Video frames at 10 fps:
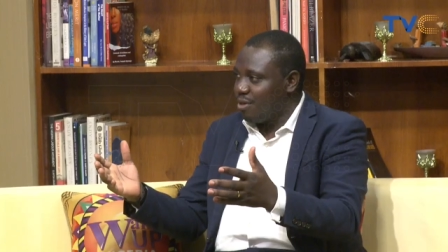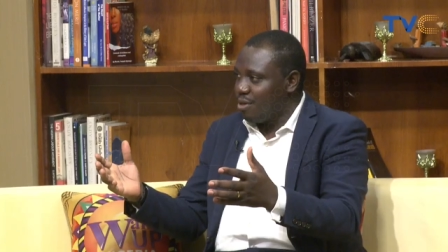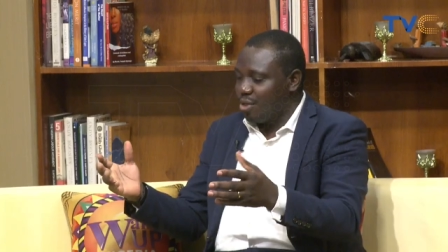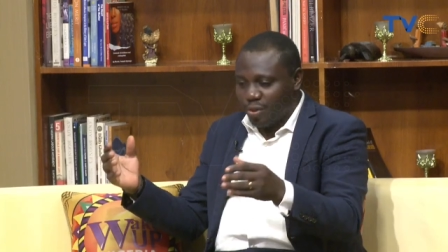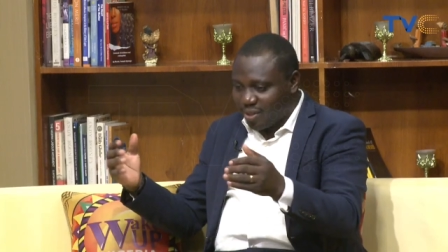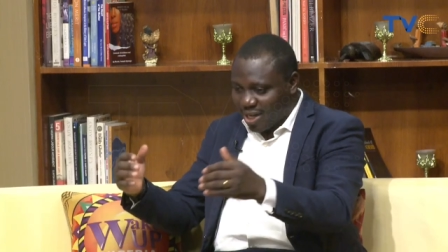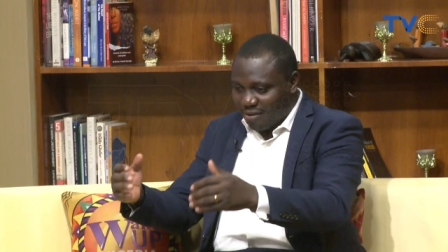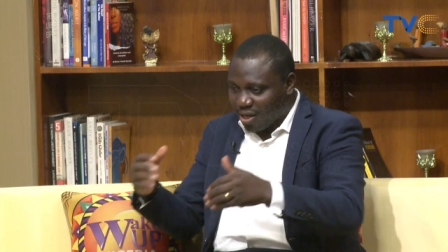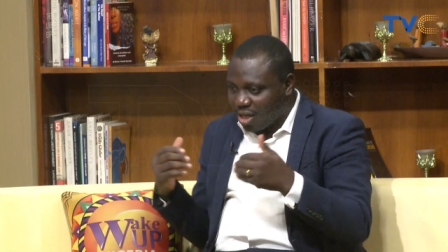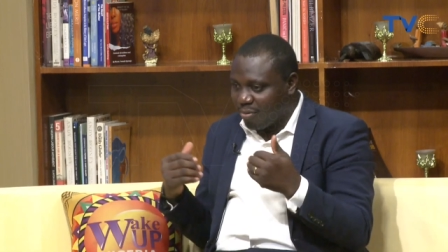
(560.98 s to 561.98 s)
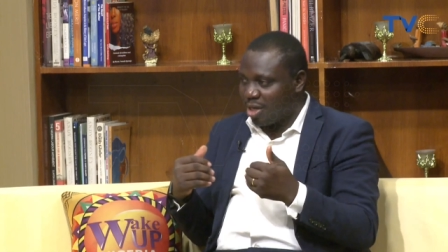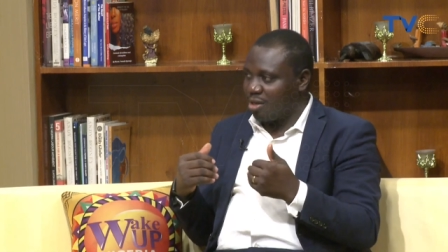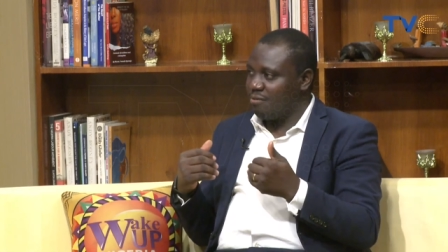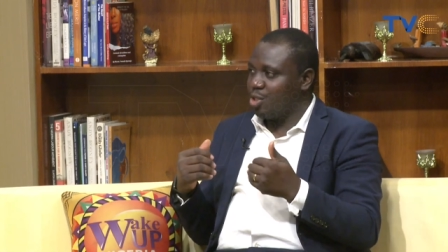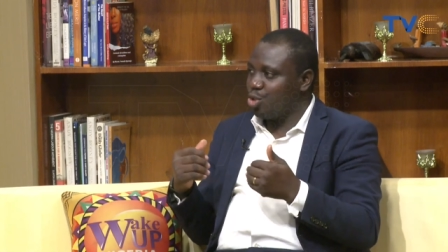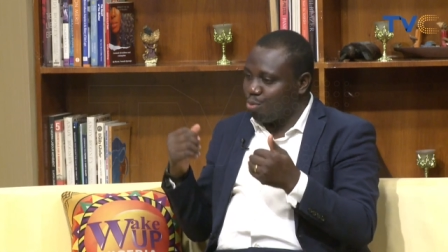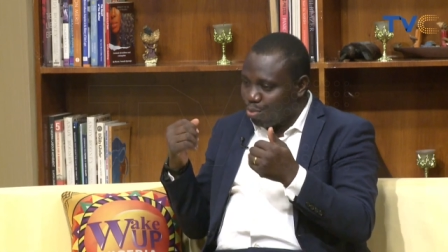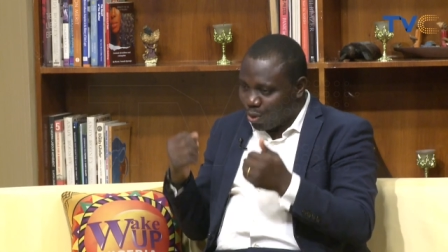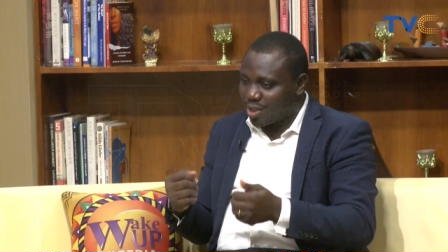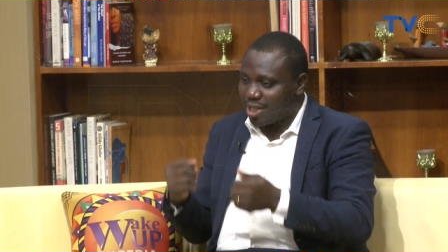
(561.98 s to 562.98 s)
Mm. Don't ever come out of it. You
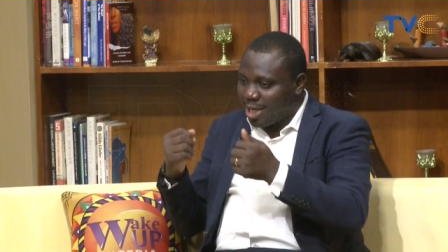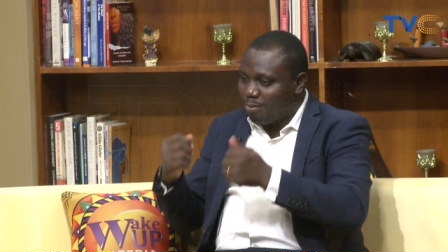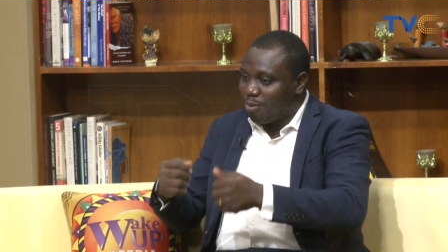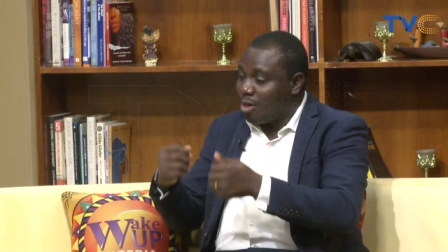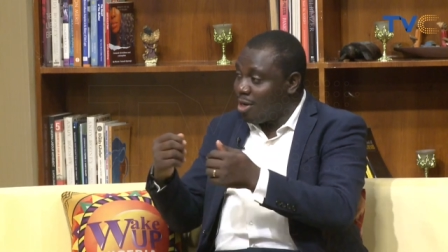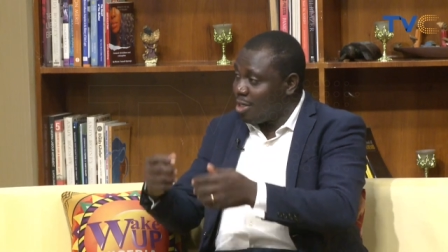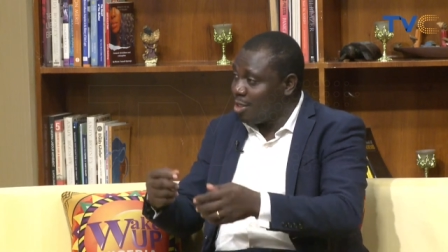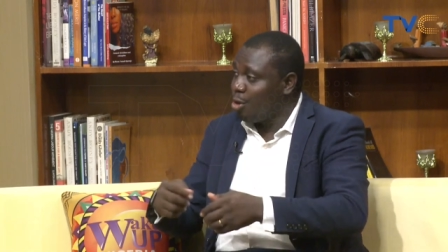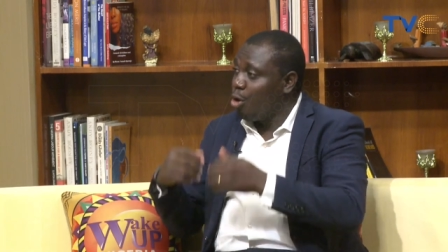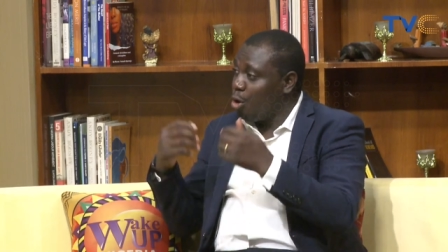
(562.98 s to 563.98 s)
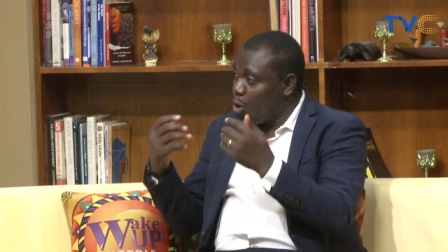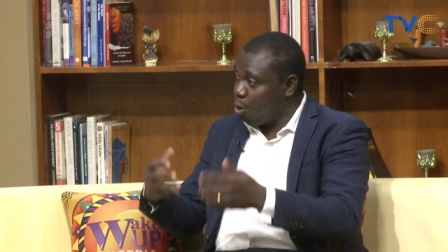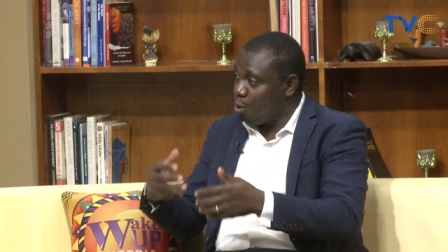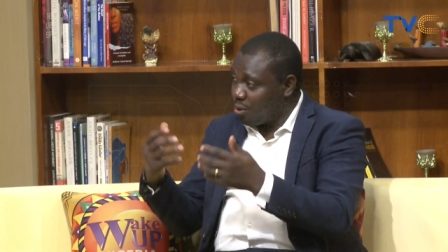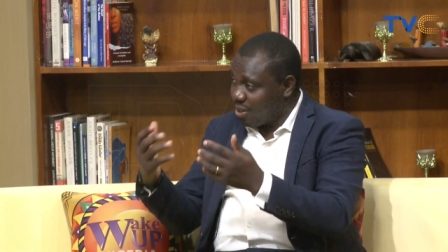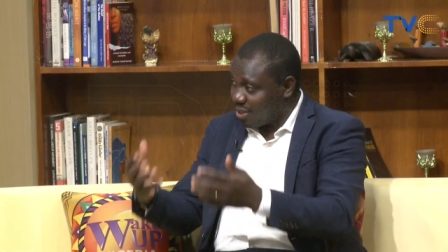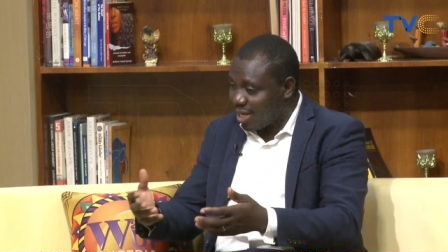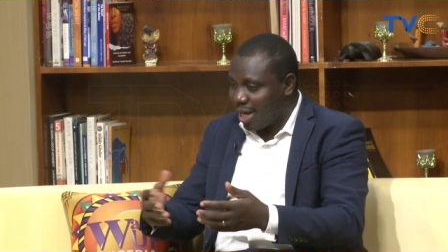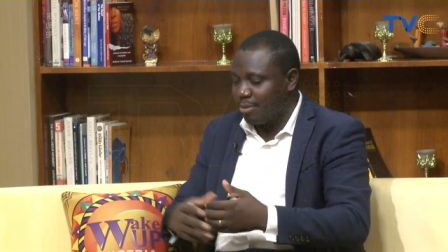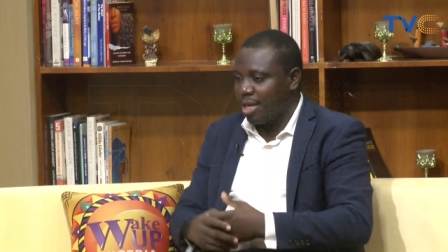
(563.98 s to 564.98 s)
must keep learning all the
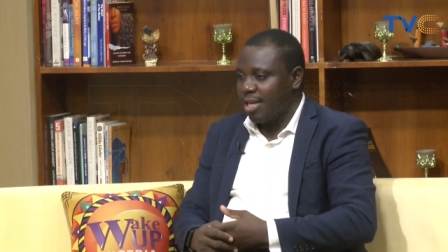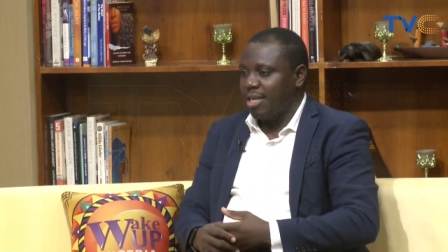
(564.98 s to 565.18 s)
time.